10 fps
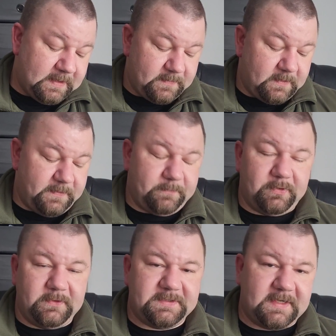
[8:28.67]
On the
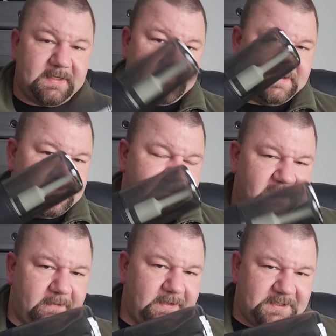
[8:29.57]
pro side, it's
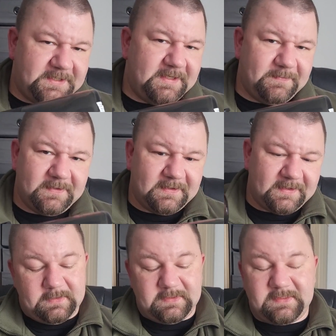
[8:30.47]
very cheap,
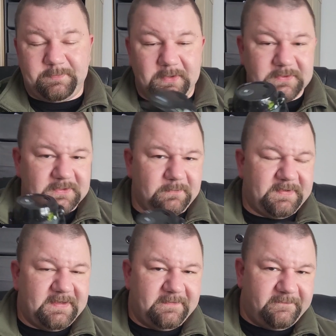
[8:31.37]
supposed to
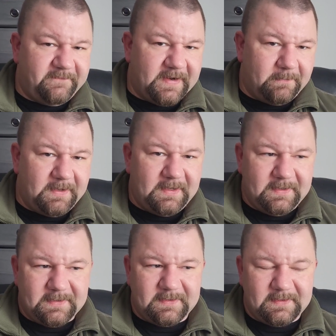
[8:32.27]
be very
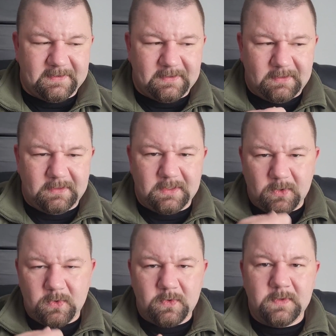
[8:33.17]

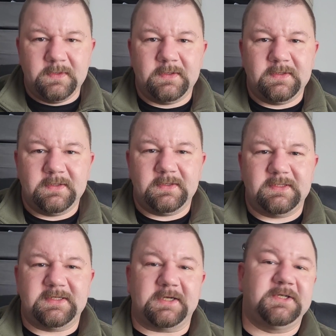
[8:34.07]
low
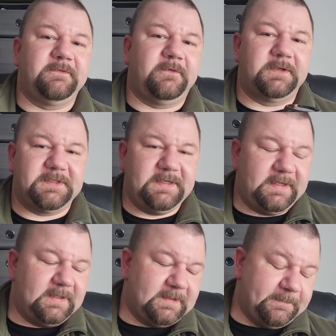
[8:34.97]
suction force
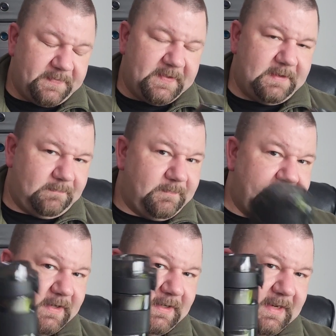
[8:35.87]
needed, but
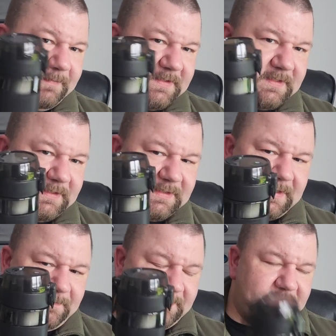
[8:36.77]
they claim
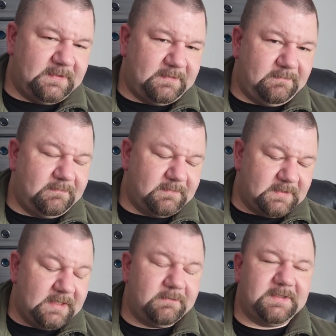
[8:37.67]
some
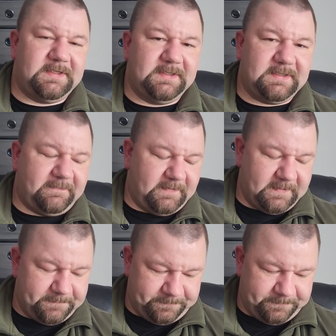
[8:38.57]
interesting stuff here.